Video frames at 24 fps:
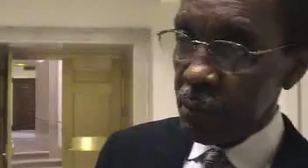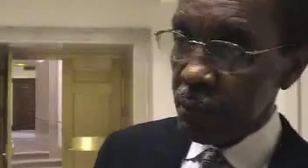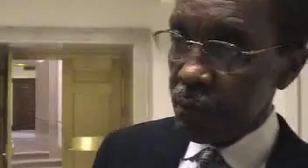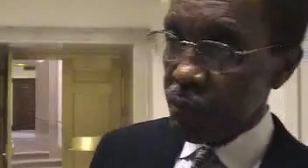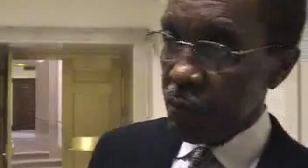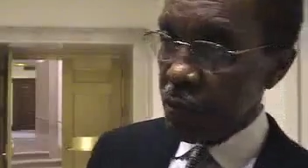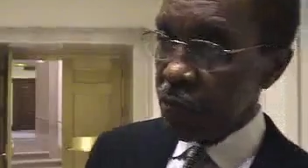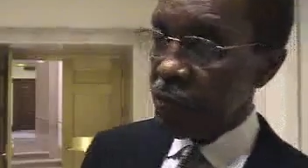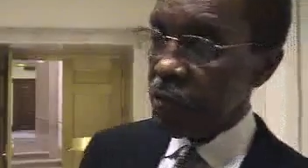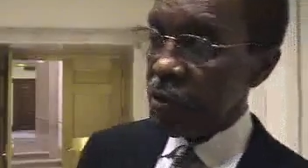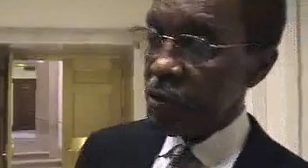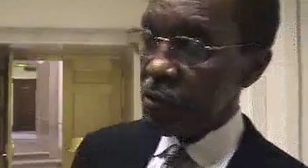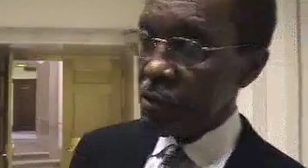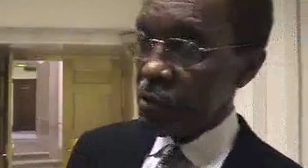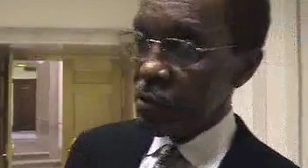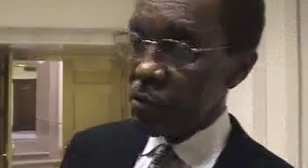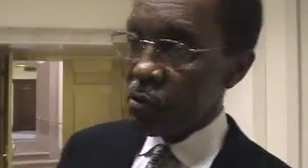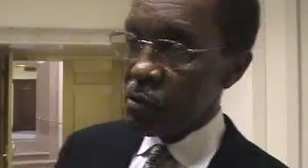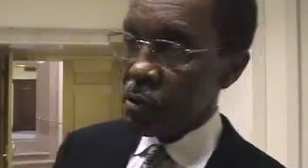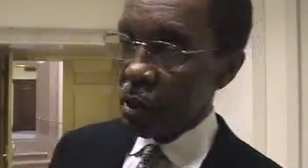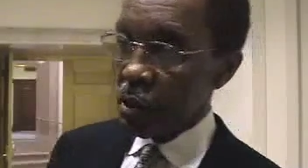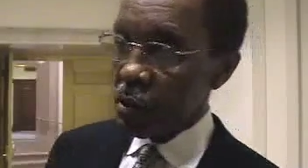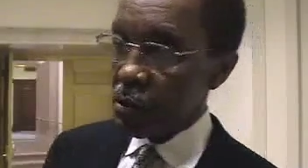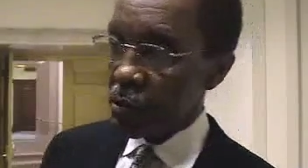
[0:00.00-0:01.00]
fifties and
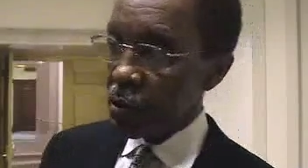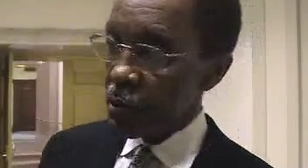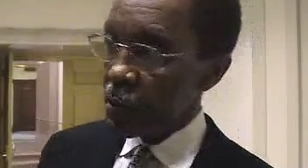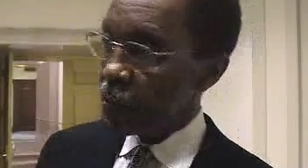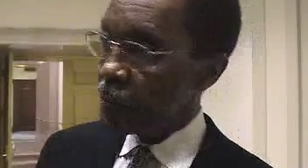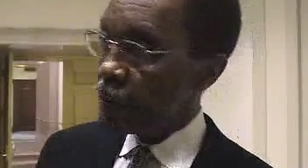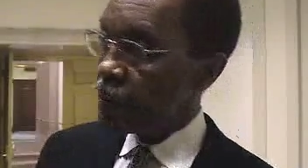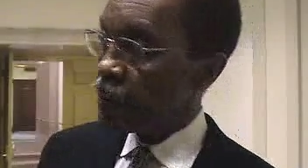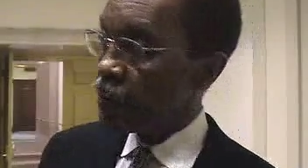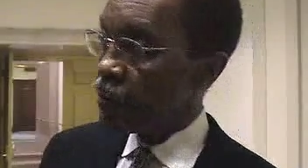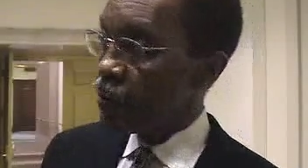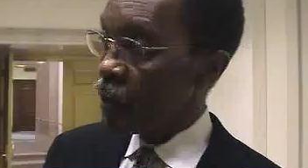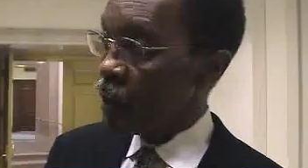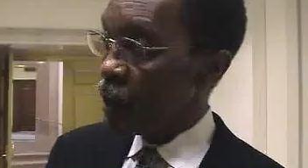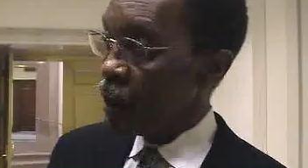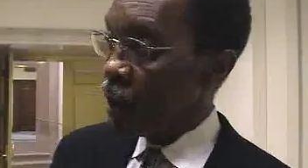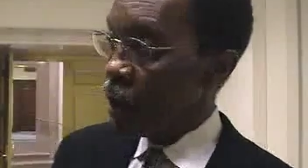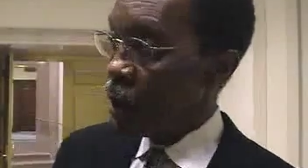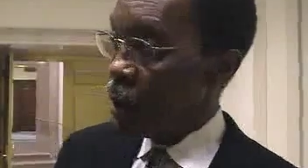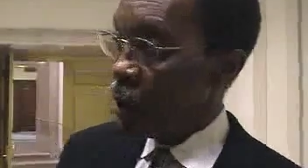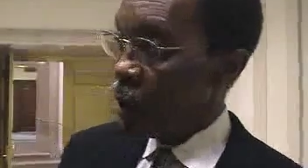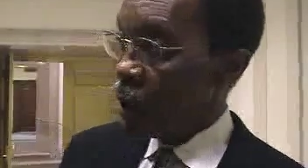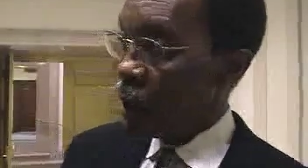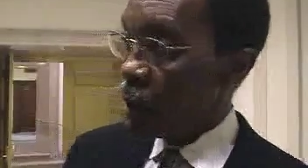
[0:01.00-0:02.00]
sixties,
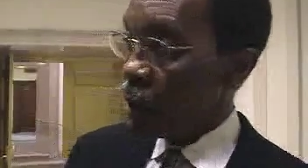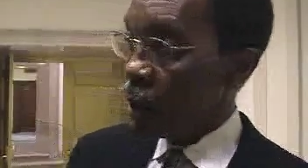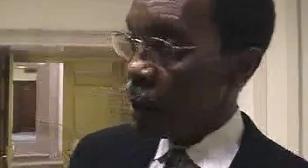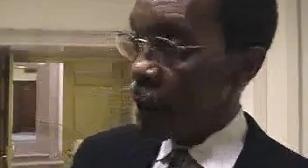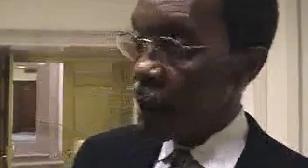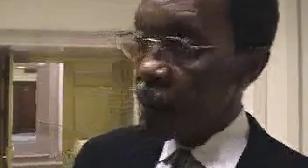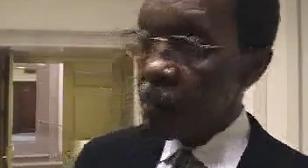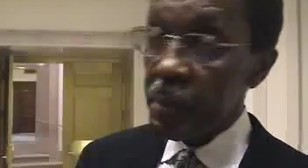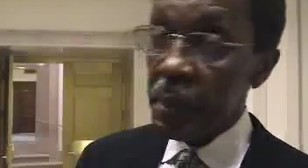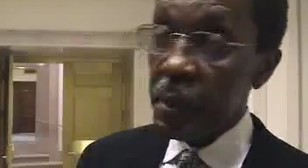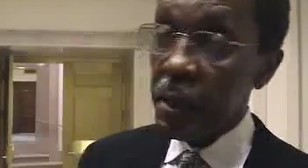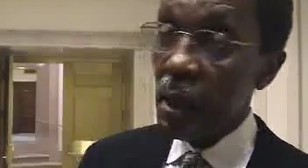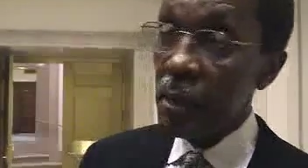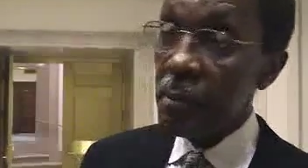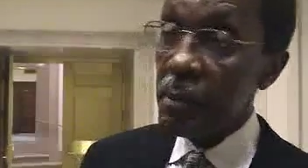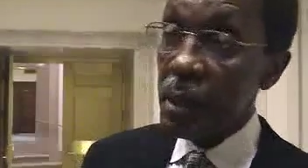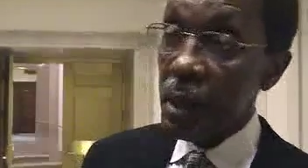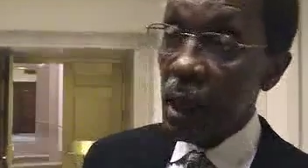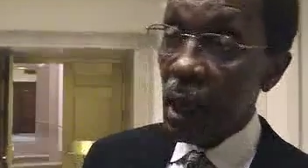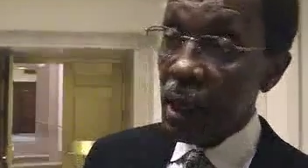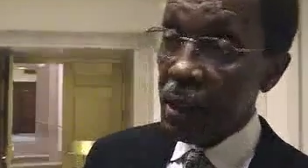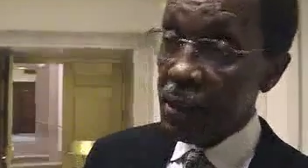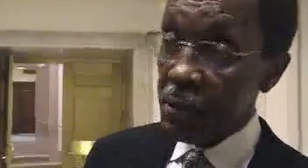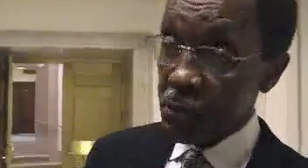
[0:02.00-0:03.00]
it had become
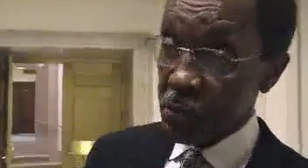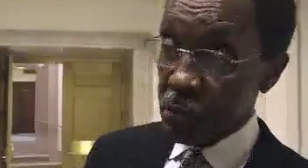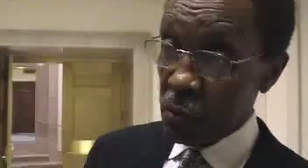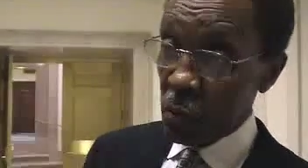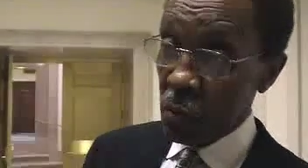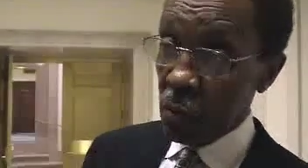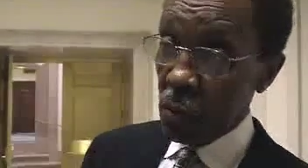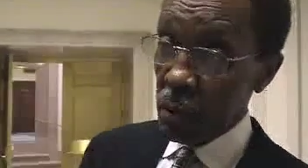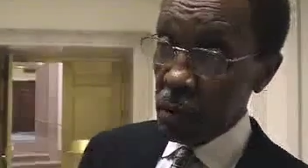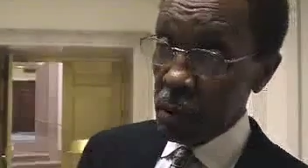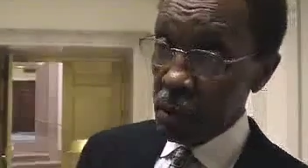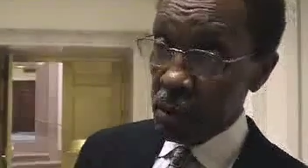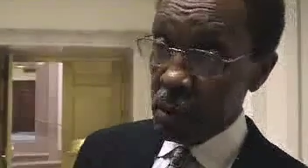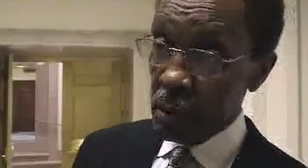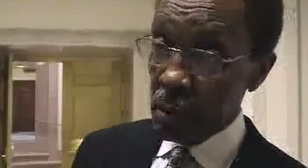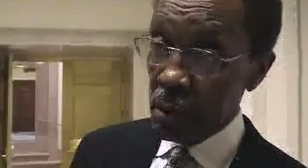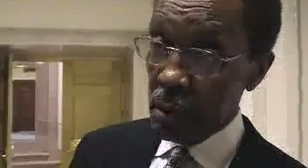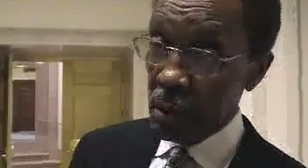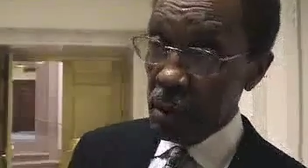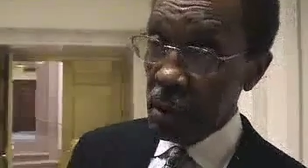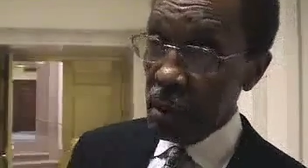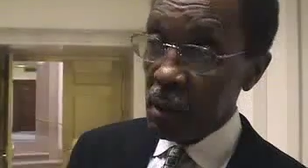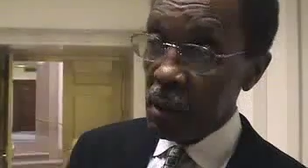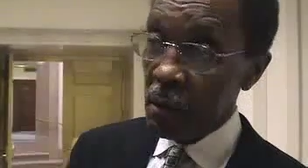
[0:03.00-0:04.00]
an eyesore
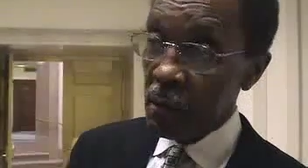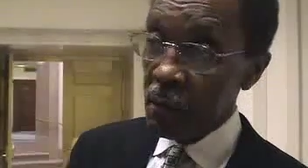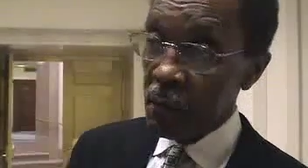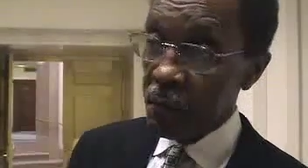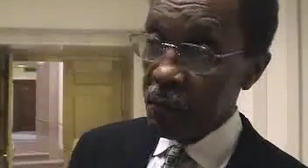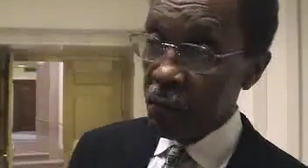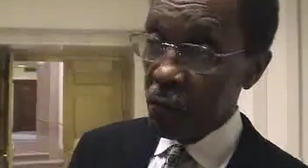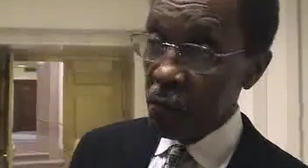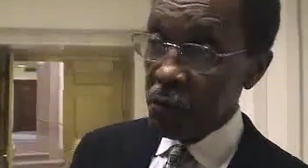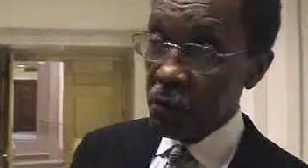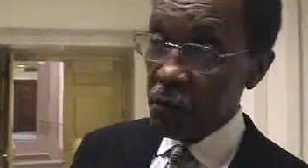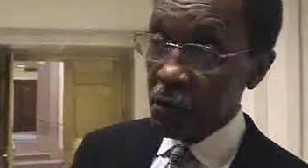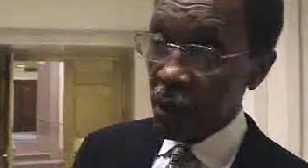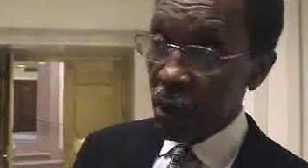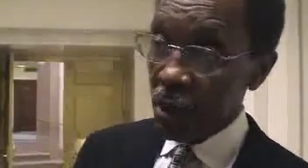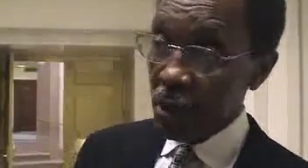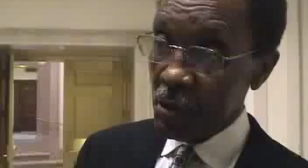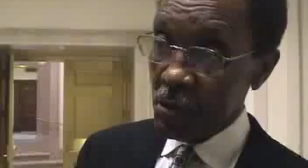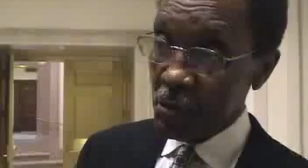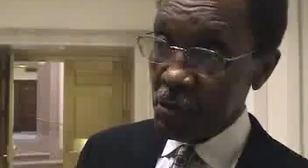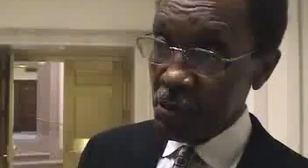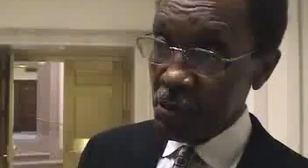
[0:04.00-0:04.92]
for the United